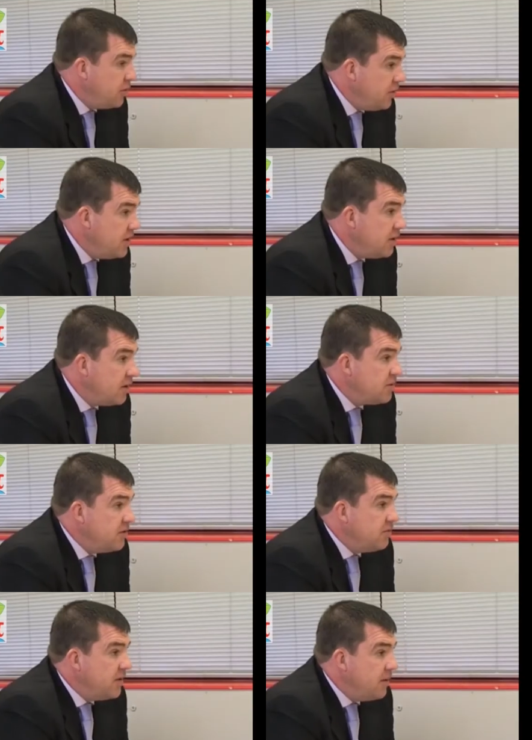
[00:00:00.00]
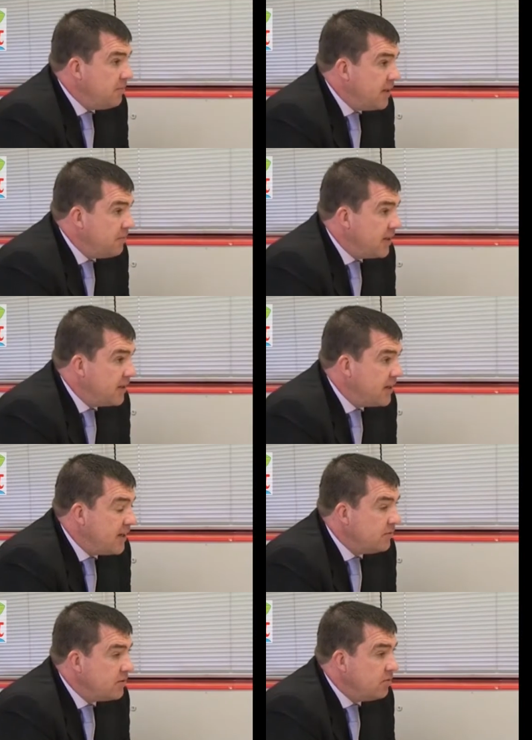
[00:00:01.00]
are three types of main bank
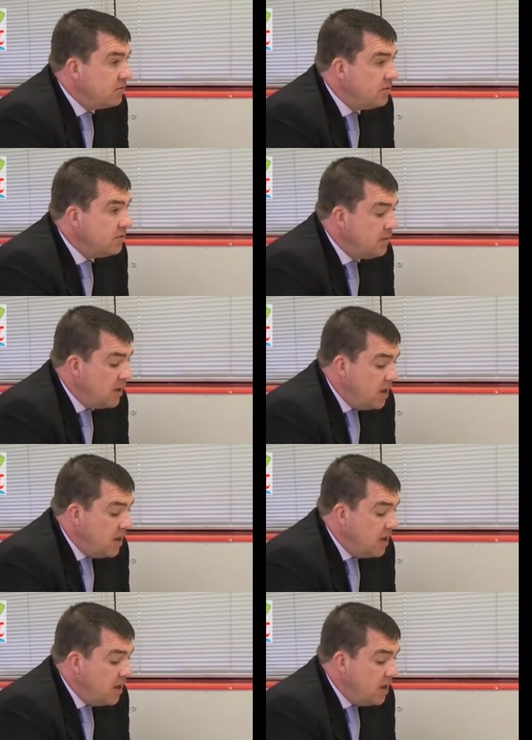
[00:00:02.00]
account, Dalton.